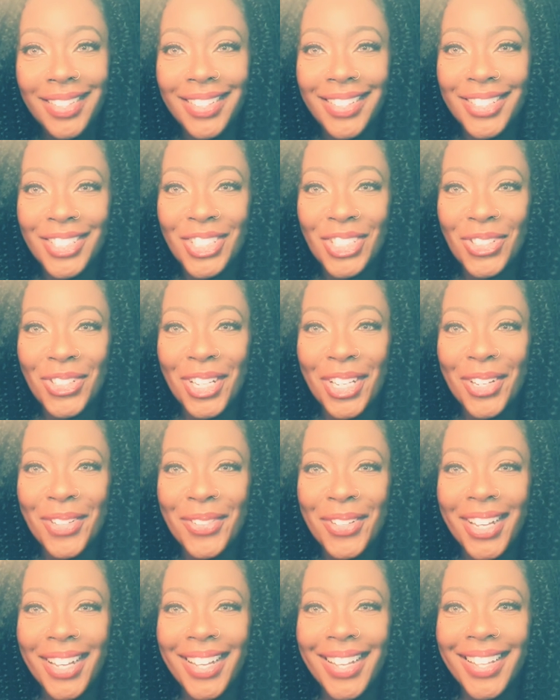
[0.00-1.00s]
enjoy
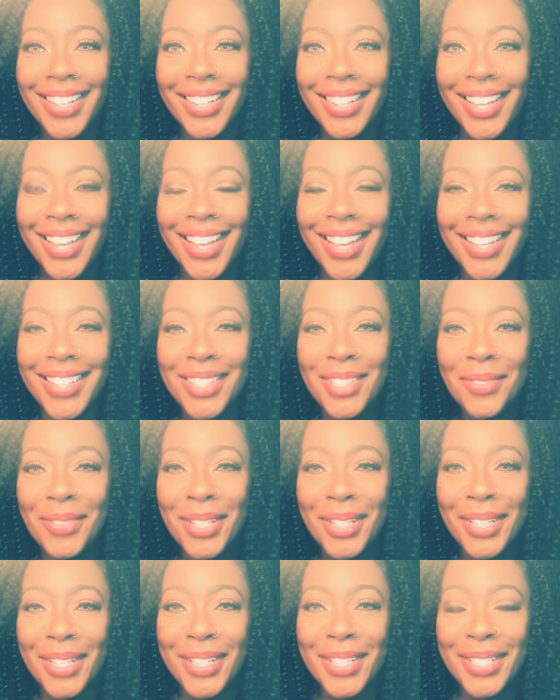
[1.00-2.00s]
it while it lasts,
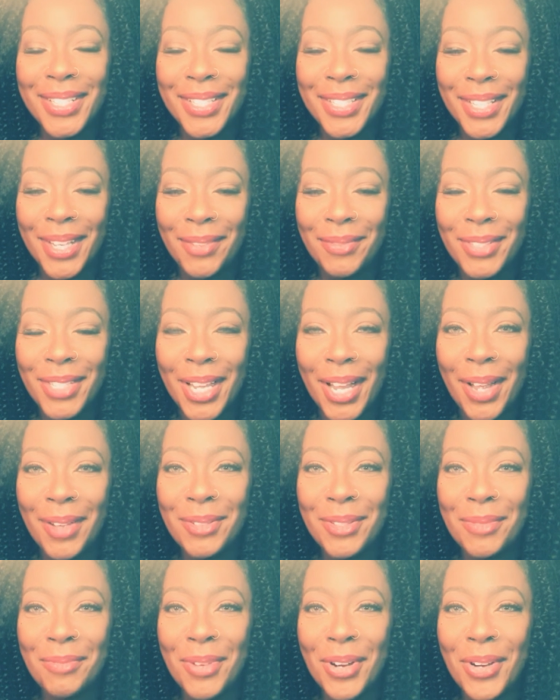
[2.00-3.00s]
because
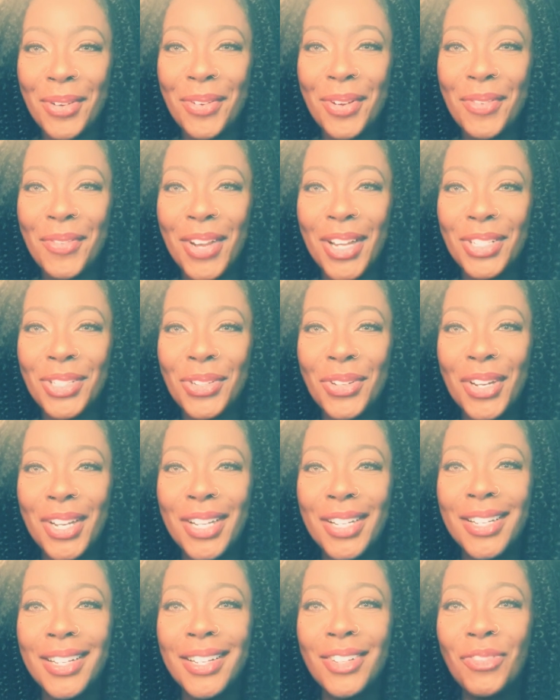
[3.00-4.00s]
sometimes Mercury
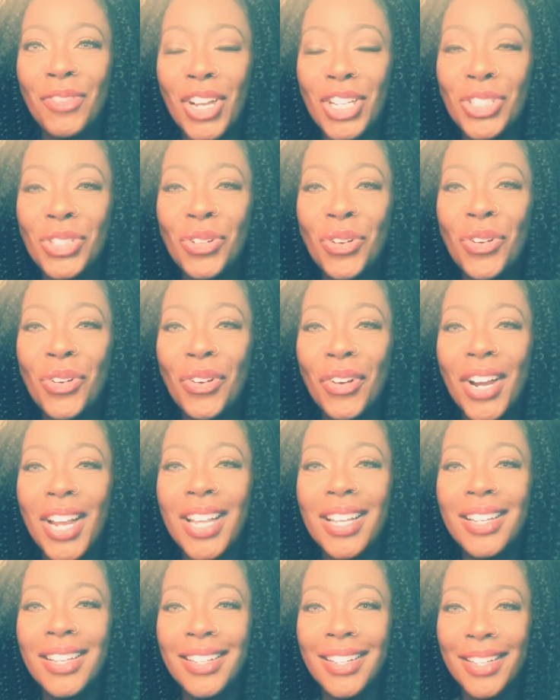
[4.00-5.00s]

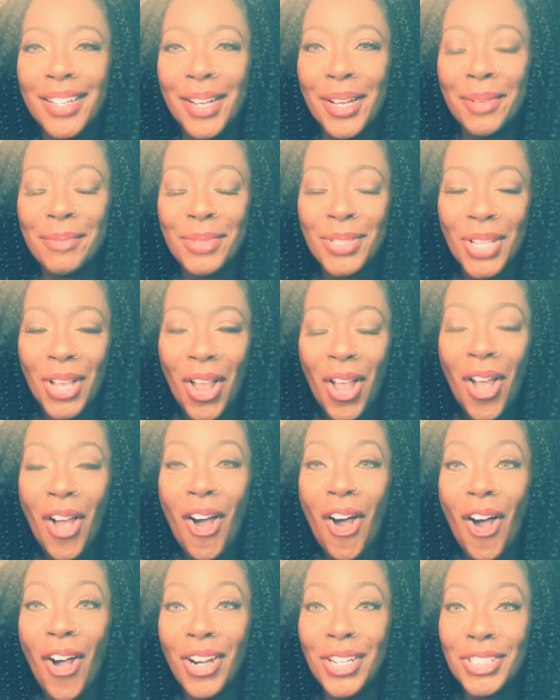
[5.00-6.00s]
retrograde hookups
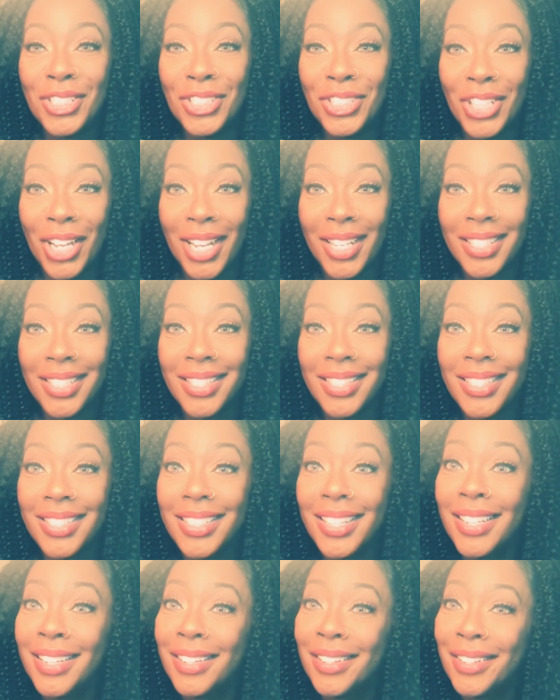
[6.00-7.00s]
are
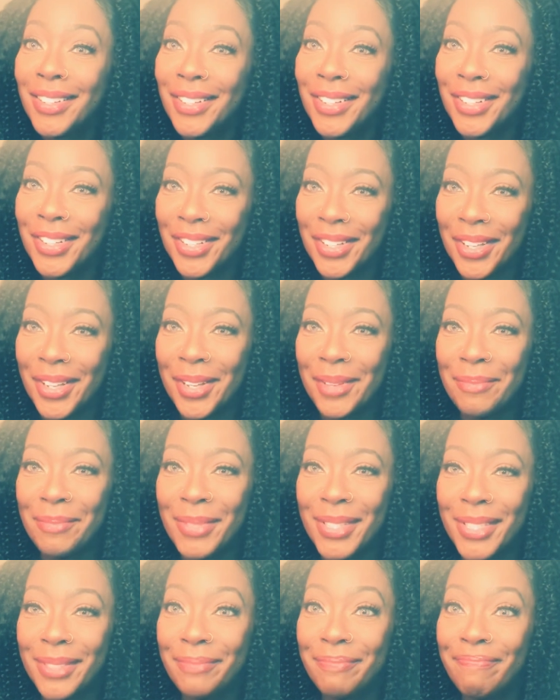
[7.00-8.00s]
just
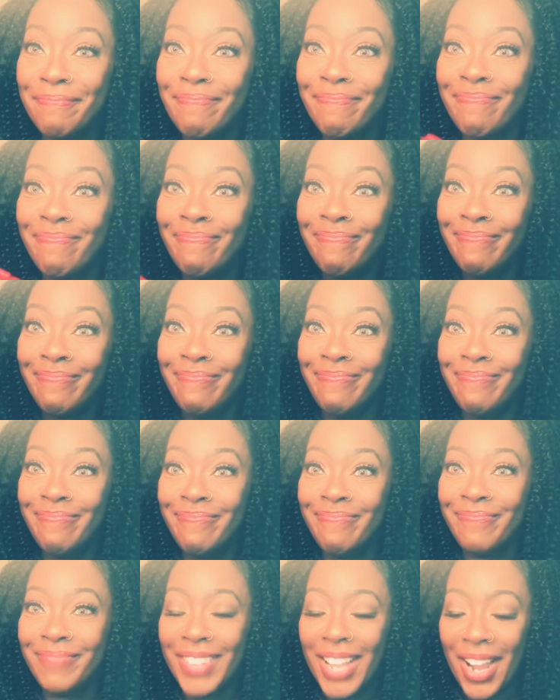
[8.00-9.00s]
hookups.
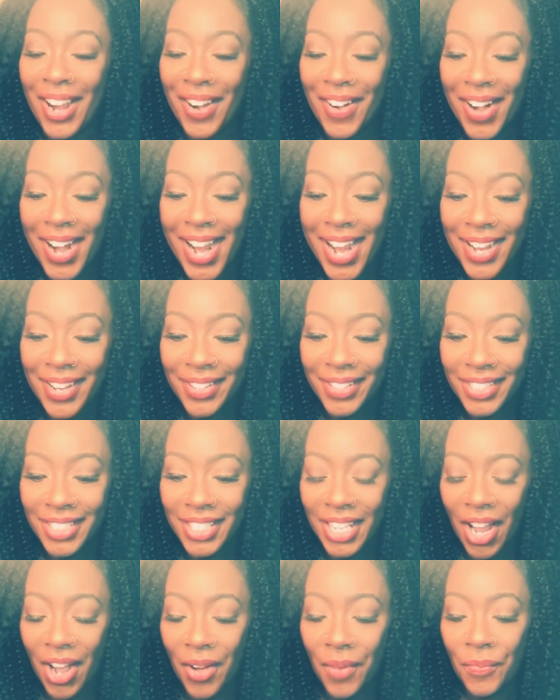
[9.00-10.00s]
All right,
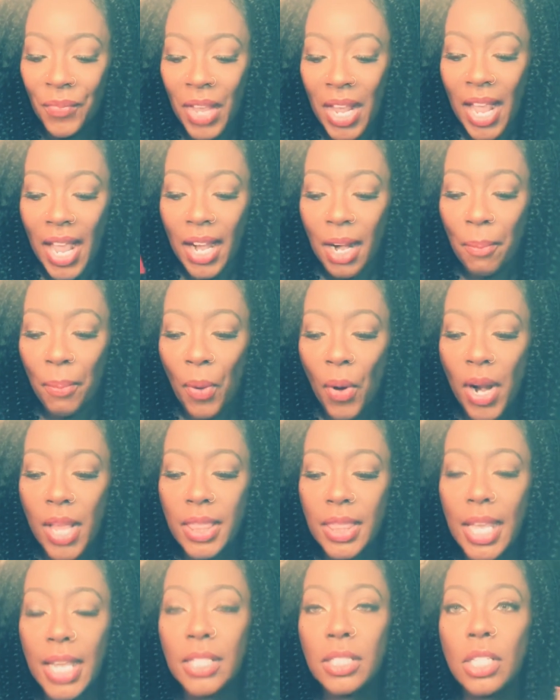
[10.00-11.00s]
so an
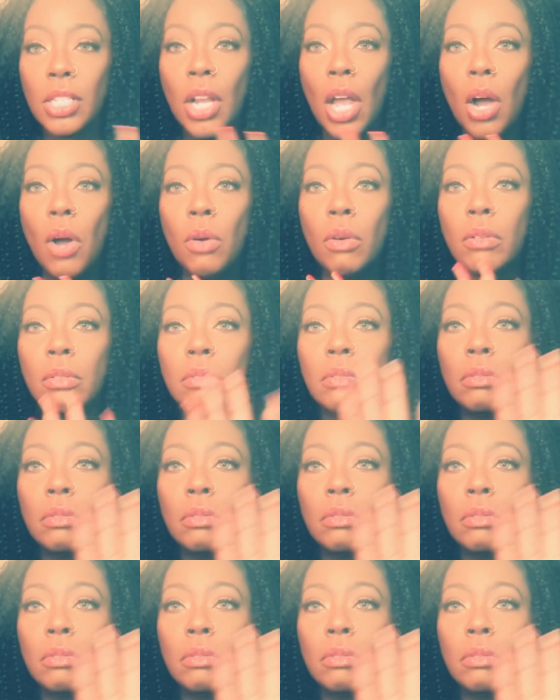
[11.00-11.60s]
important thing to note